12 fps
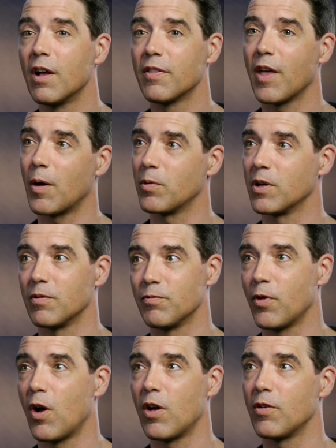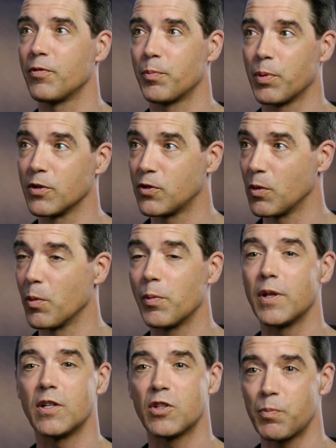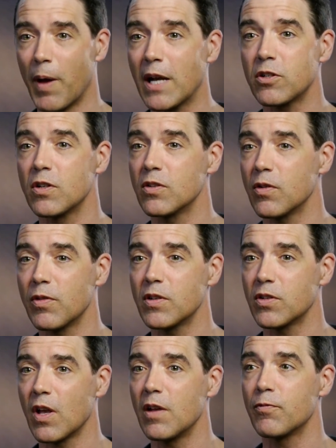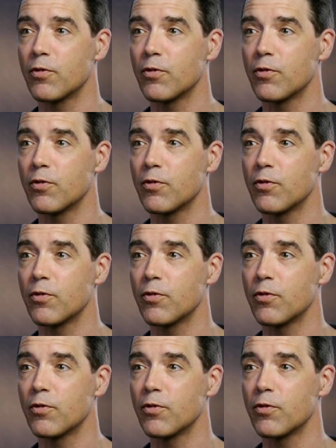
That would involve presumably inspections of the site